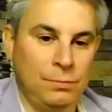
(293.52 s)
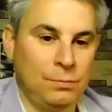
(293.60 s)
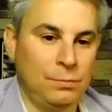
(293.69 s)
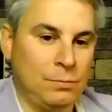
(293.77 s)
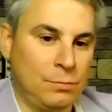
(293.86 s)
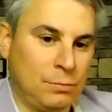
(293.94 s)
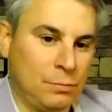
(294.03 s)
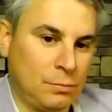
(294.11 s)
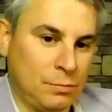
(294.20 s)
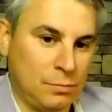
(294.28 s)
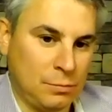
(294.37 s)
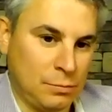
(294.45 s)

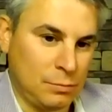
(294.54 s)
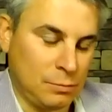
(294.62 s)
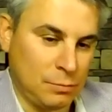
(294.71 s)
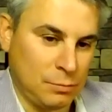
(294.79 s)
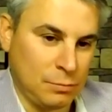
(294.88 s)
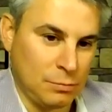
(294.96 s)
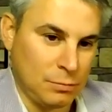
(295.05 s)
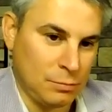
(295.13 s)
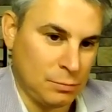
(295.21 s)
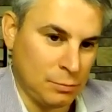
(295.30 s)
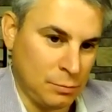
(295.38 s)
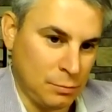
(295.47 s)

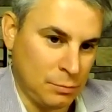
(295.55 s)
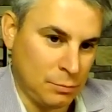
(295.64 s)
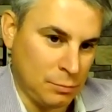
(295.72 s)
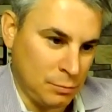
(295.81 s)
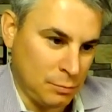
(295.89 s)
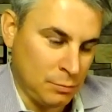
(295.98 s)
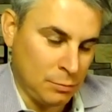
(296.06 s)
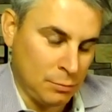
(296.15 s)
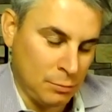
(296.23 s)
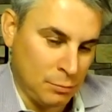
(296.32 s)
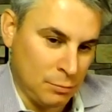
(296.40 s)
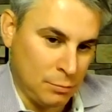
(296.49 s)

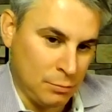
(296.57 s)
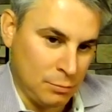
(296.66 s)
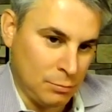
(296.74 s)
The person shown says nothing.